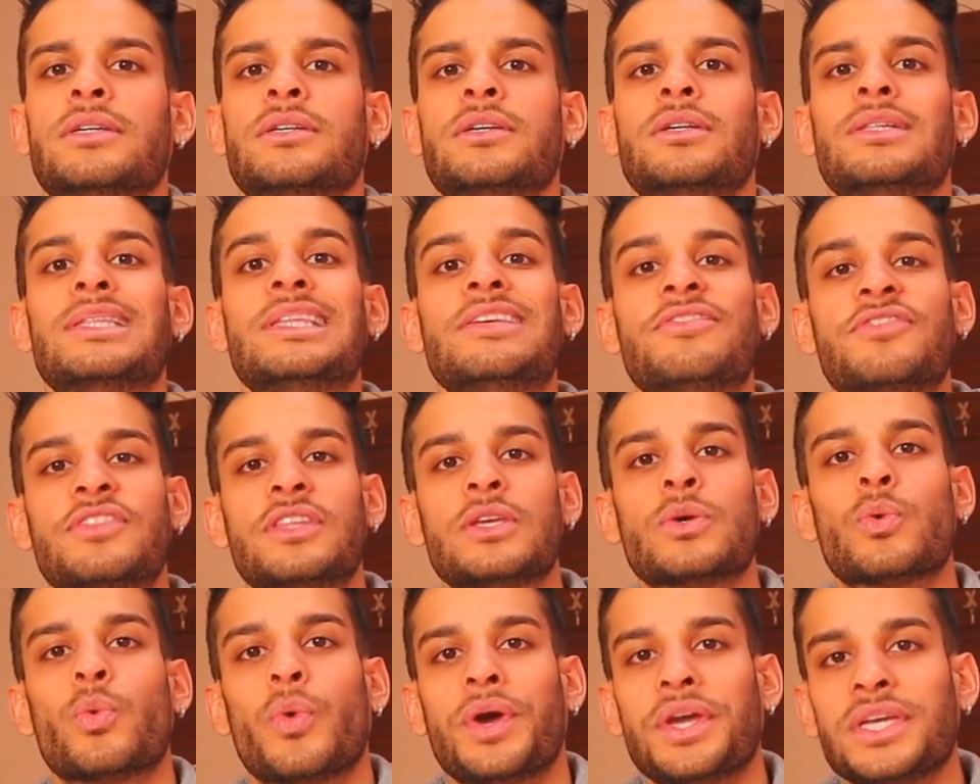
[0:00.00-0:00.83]

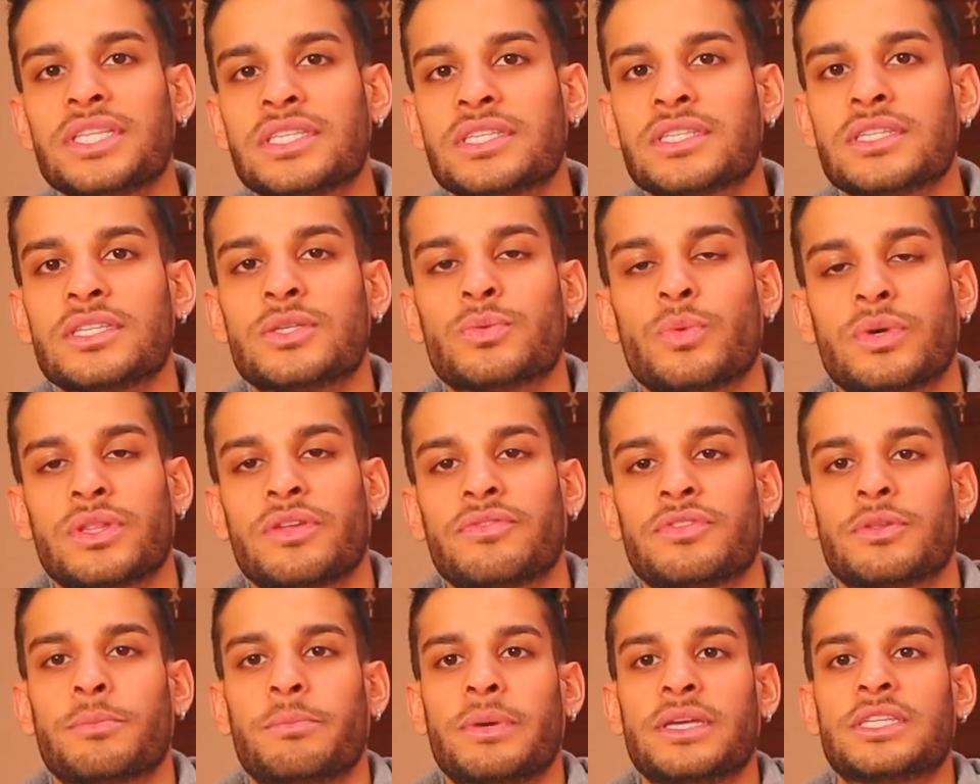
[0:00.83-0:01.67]
lifting weights, is one of
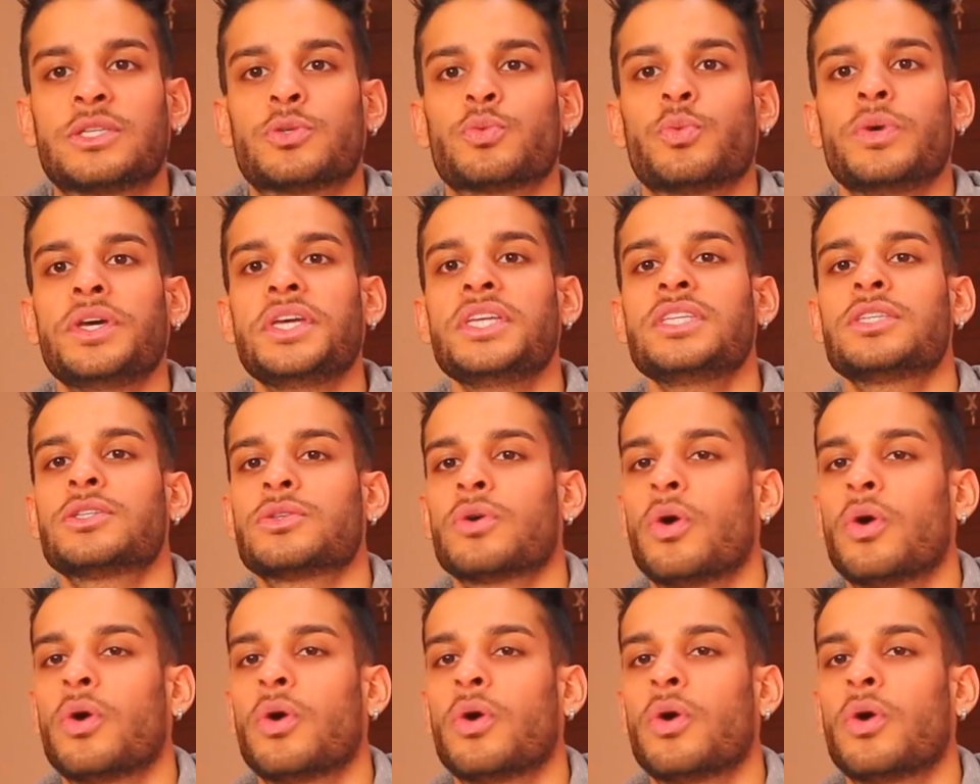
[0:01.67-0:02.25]
the best ways.